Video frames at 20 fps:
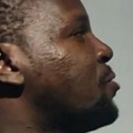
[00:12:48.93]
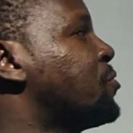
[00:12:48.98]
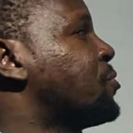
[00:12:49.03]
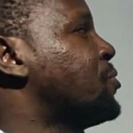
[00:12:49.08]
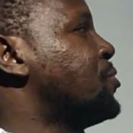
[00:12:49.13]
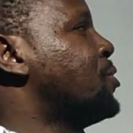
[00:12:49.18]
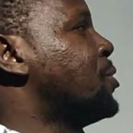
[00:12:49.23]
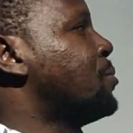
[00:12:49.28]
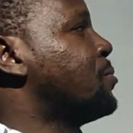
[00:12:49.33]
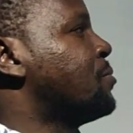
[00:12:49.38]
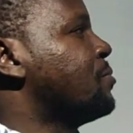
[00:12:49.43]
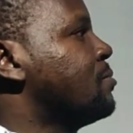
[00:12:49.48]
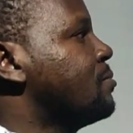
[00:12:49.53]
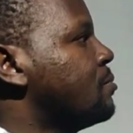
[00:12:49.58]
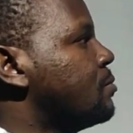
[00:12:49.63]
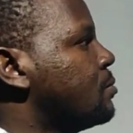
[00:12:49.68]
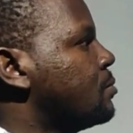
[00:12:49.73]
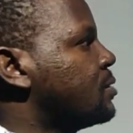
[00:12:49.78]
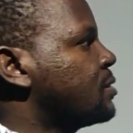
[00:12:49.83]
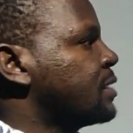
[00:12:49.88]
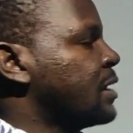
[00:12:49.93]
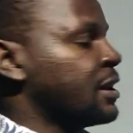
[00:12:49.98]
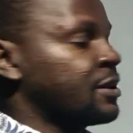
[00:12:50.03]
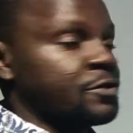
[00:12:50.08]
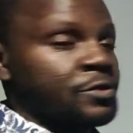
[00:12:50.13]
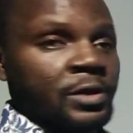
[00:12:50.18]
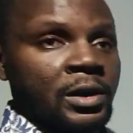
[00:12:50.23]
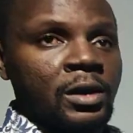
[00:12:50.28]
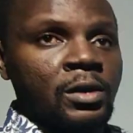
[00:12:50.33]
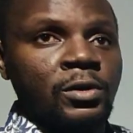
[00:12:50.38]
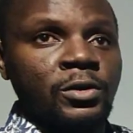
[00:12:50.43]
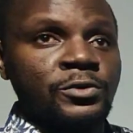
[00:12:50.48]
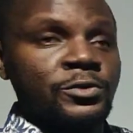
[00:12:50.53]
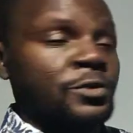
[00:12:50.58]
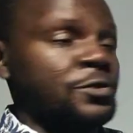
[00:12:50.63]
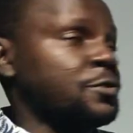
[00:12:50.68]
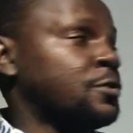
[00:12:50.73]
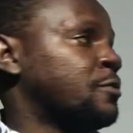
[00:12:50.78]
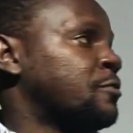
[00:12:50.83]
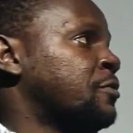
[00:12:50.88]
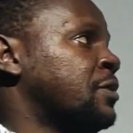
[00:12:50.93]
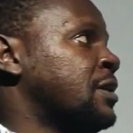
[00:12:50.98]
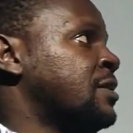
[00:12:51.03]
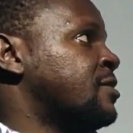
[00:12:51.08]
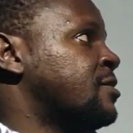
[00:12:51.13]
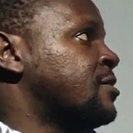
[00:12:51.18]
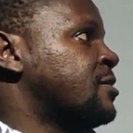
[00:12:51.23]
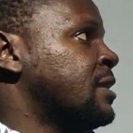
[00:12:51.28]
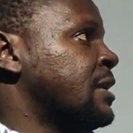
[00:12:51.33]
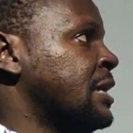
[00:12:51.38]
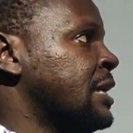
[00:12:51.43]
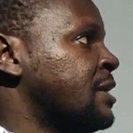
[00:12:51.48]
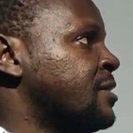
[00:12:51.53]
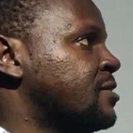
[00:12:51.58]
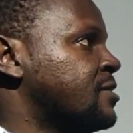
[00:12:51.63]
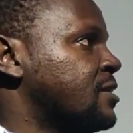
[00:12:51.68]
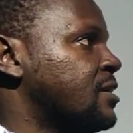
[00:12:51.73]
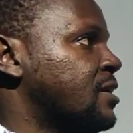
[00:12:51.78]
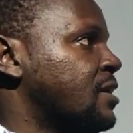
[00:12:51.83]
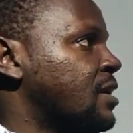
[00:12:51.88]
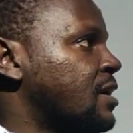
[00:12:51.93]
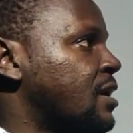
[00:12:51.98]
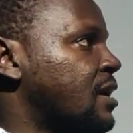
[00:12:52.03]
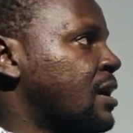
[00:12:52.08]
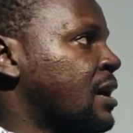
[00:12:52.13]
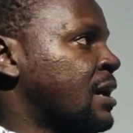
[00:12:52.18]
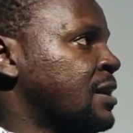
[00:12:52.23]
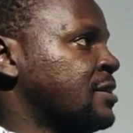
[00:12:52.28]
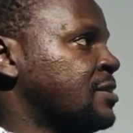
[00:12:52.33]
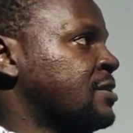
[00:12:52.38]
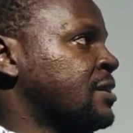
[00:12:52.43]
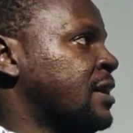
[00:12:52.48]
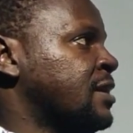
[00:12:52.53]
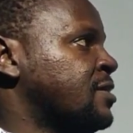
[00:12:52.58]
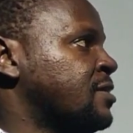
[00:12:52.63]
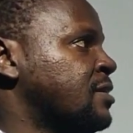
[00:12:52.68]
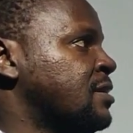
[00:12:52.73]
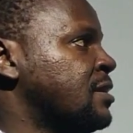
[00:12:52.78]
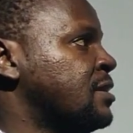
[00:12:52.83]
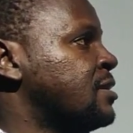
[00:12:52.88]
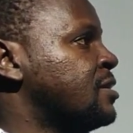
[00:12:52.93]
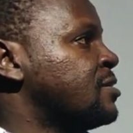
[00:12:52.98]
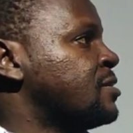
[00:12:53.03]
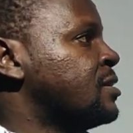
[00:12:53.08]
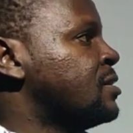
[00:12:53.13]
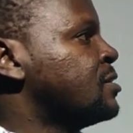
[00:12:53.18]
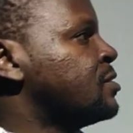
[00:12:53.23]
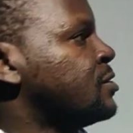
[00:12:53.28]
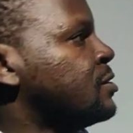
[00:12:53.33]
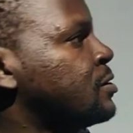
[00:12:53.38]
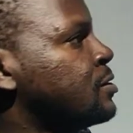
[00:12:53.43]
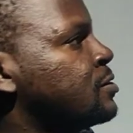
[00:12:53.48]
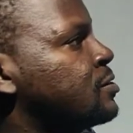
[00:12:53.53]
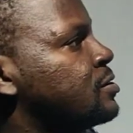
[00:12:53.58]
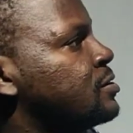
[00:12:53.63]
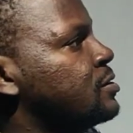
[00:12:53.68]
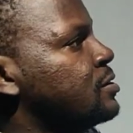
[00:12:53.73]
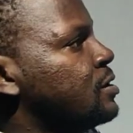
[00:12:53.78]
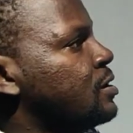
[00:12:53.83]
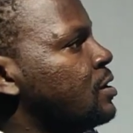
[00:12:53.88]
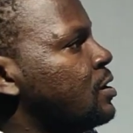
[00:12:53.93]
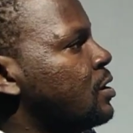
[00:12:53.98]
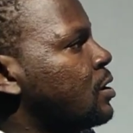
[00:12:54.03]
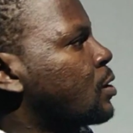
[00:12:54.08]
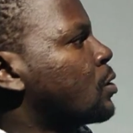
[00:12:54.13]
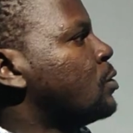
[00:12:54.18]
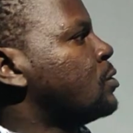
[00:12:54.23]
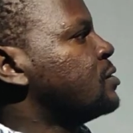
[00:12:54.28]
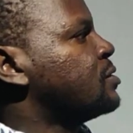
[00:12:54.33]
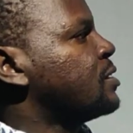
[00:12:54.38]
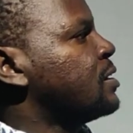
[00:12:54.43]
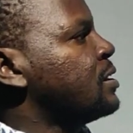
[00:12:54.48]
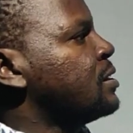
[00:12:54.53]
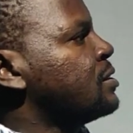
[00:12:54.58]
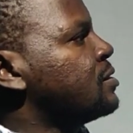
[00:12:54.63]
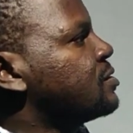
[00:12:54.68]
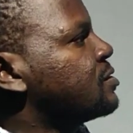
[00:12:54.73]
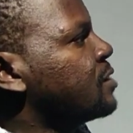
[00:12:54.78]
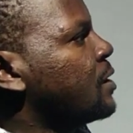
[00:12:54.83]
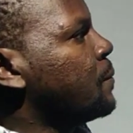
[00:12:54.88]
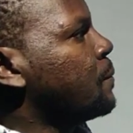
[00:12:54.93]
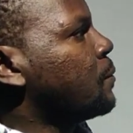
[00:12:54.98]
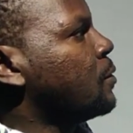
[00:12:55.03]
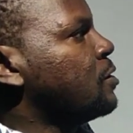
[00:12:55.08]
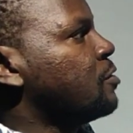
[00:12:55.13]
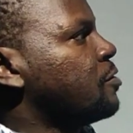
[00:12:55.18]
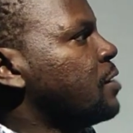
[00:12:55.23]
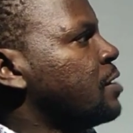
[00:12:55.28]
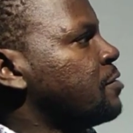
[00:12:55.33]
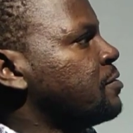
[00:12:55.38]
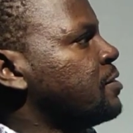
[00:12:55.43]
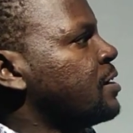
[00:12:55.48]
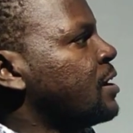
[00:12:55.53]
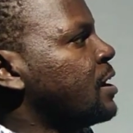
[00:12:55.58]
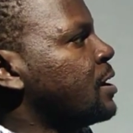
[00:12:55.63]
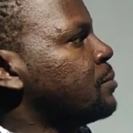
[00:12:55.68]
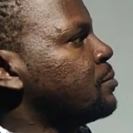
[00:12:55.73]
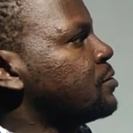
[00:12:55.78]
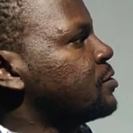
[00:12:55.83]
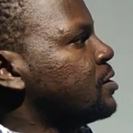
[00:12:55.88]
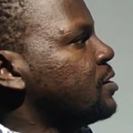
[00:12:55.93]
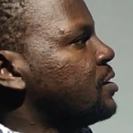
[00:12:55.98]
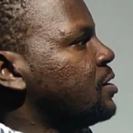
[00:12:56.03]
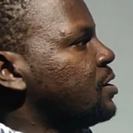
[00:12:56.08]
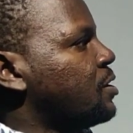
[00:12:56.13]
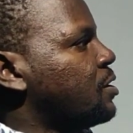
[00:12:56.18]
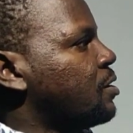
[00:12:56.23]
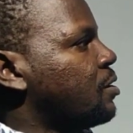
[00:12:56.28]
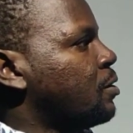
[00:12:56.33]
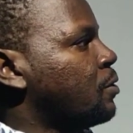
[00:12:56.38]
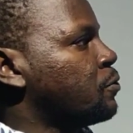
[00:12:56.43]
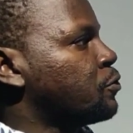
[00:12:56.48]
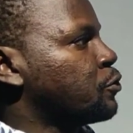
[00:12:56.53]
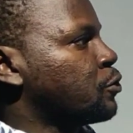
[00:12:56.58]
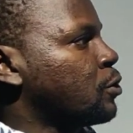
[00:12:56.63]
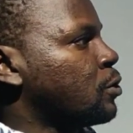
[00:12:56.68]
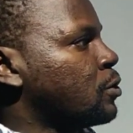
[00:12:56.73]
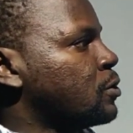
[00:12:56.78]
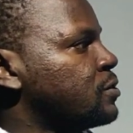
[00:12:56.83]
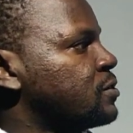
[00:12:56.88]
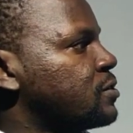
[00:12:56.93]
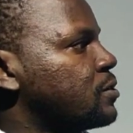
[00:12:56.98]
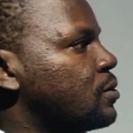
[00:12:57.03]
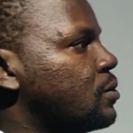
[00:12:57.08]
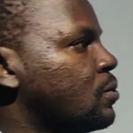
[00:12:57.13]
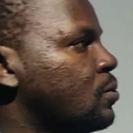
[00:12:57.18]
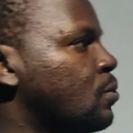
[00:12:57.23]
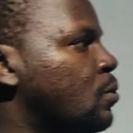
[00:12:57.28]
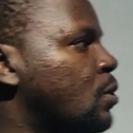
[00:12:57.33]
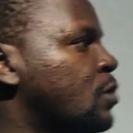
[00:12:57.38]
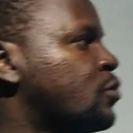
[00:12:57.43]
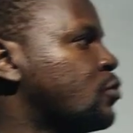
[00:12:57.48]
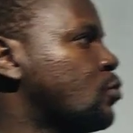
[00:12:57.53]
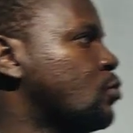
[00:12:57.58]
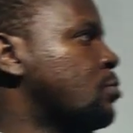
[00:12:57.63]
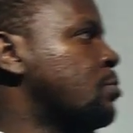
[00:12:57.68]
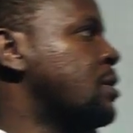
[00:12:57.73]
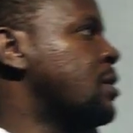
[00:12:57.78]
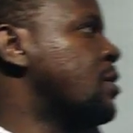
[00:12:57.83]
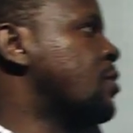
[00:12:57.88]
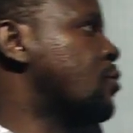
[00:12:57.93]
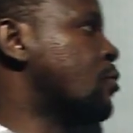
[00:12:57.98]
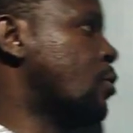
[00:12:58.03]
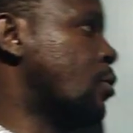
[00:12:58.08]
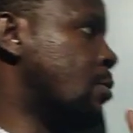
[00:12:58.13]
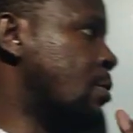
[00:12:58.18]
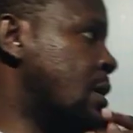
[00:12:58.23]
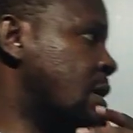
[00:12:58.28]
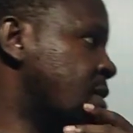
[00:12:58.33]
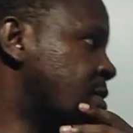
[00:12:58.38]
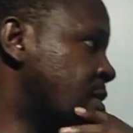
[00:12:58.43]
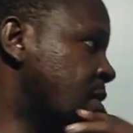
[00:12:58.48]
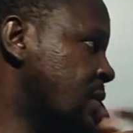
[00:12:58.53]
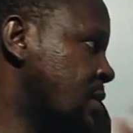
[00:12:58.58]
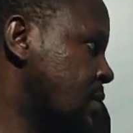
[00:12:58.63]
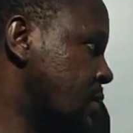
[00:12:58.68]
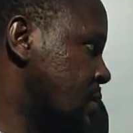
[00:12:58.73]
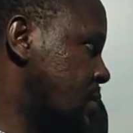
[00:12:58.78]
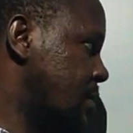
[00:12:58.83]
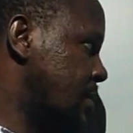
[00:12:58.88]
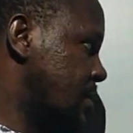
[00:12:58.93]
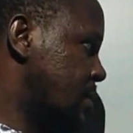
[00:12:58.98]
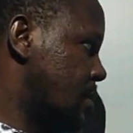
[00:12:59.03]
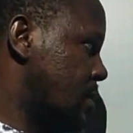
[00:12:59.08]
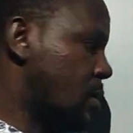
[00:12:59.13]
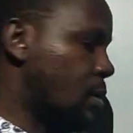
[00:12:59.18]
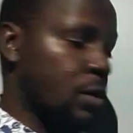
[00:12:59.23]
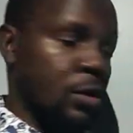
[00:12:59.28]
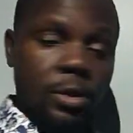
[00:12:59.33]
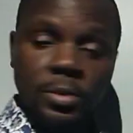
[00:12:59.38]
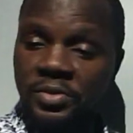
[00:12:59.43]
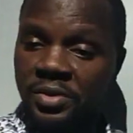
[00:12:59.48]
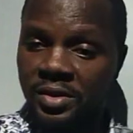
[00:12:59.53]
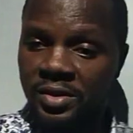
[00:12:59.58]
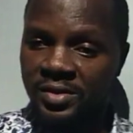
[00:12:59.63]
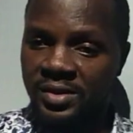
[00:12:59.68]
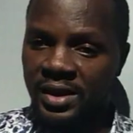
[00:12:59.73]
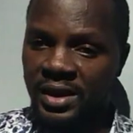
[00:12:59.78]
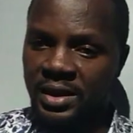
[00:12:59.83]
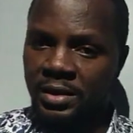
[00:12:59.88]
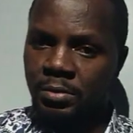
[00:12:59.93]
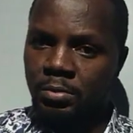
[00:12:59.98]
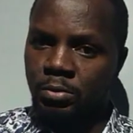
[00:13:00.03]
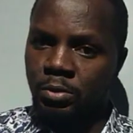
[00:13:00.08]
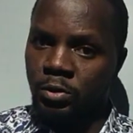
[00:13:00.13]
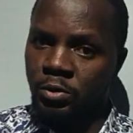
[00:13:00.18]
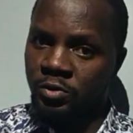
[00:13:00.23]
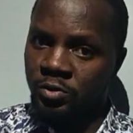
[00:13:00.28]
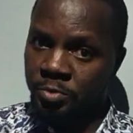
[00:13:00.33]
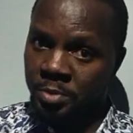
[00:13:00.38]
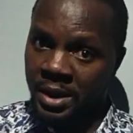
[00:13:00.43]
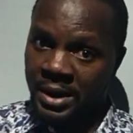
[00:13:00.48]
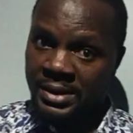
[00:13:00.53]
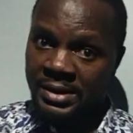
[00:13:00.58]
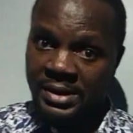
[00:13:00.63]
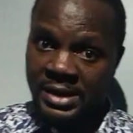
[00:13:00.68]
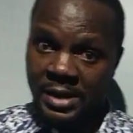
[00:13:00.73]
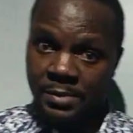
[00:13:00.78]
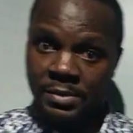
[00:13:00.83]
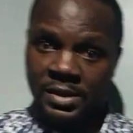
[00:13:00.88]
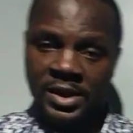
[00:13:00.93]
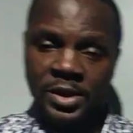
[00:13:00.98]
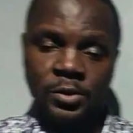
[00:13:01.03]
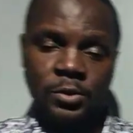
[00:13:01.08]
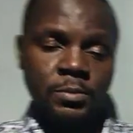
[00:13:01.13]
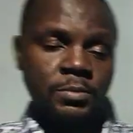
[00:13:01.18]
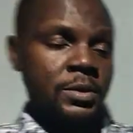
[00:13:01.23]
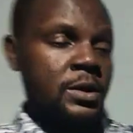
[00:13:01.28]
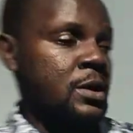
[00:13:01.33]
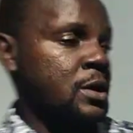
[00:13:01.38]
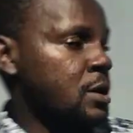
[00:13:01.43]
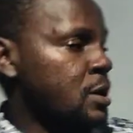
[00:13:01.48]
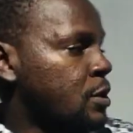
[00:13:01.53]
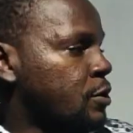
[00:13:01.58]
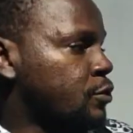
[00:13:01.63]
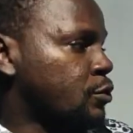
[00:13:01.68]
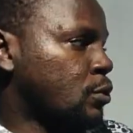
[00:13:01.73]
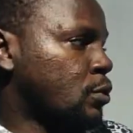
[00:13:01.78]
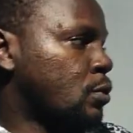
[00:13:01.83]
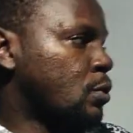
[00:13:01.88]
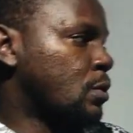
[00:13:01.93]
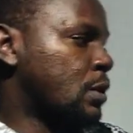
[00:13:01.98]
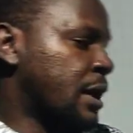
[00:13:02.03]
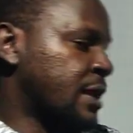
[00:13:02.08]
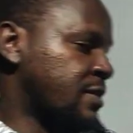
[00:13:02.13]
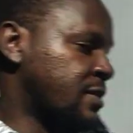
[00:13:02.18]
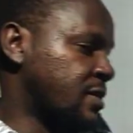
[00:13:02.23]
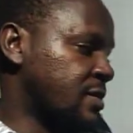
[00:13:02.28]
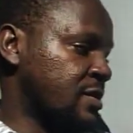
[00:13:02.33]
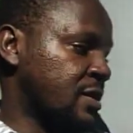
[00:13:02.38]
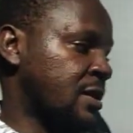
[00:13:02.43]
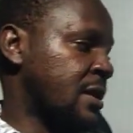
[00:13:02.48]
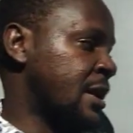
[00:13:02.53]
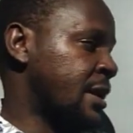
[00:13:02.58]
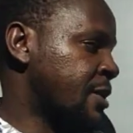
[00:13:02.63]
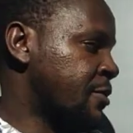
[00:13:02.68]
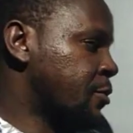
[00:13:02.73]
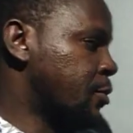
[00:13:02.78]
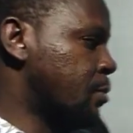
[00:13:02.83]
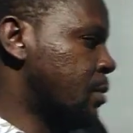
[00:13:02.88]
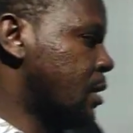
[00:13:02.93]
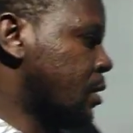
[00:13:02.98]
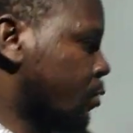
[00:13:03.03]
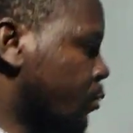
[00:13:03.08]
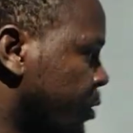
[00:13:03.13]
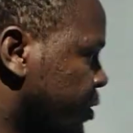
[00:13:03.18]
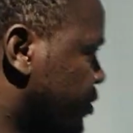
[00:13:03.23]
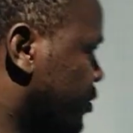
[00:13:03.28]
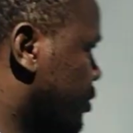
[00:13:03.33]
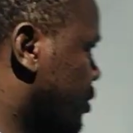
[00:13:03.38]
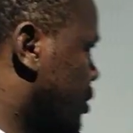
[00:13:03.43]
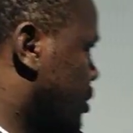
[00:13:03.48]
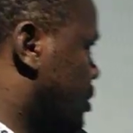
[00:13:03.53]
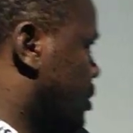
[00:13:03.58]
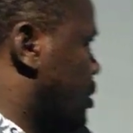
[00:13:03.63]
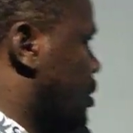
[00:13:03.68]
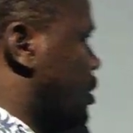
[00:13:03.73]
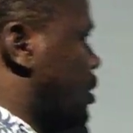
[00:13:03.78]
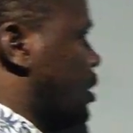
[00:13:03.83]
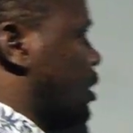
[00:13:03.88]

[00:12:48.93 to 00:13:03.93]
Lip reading: of sodium tetraoxosulfate 6 at 30 degrees Celsius contain 10.5 grams of salt. What will be the solubility? All options are in moles per dm cube. So I think it's a direct formula question.